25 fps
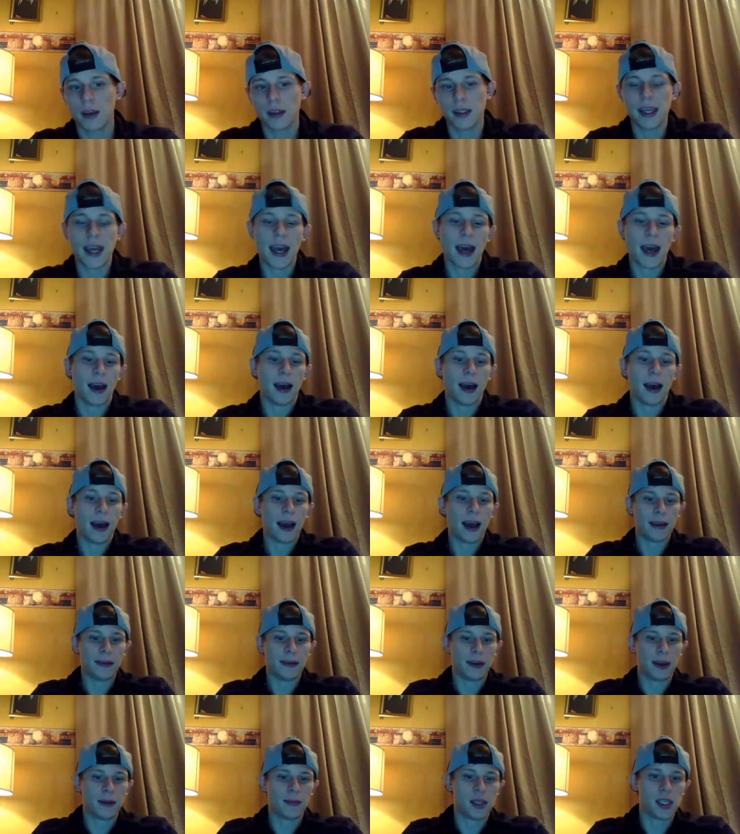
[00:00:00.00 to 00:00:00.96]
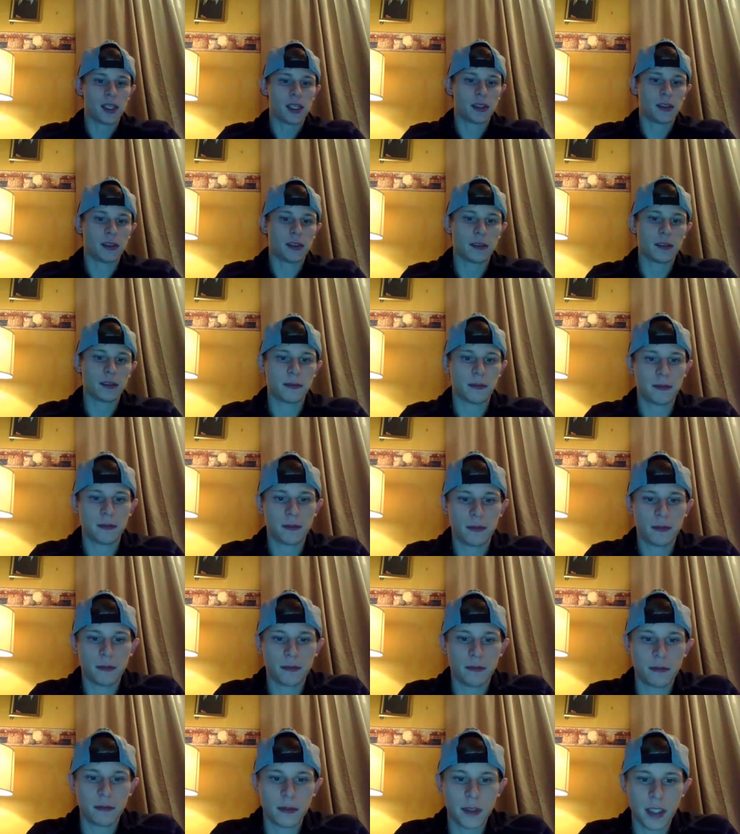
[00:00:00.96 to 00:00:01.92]
Yeah, I mean,
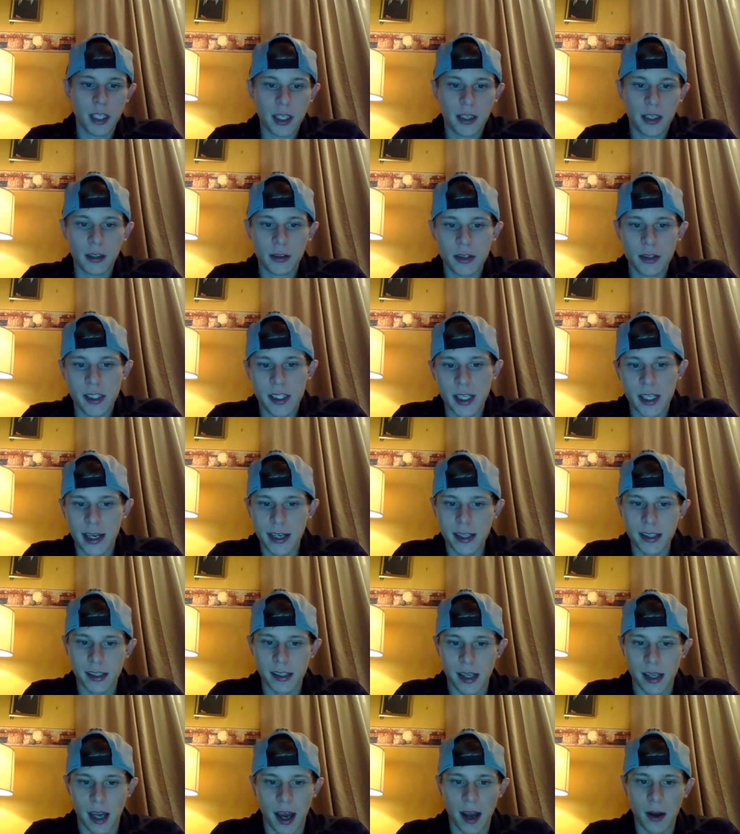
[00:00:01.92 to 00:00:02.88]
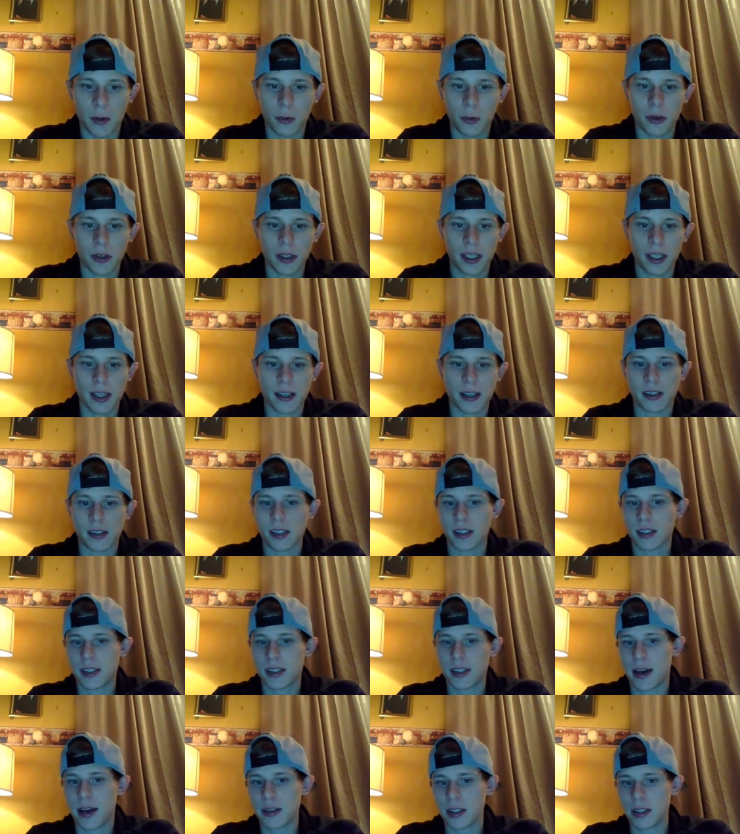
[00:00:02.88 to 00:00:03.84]
Nico says he has
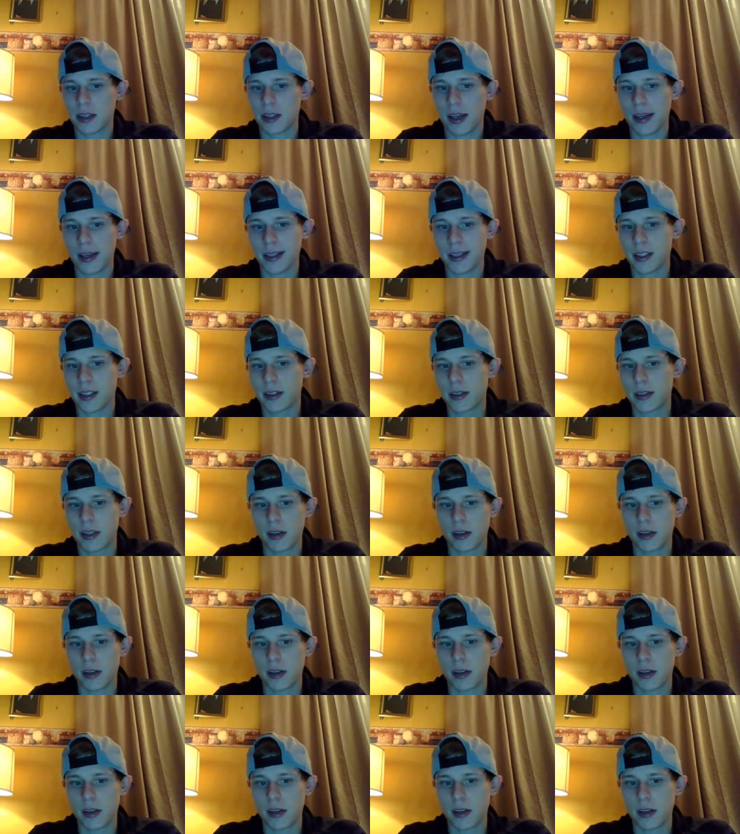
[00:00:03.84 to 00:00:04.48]
6,000 likes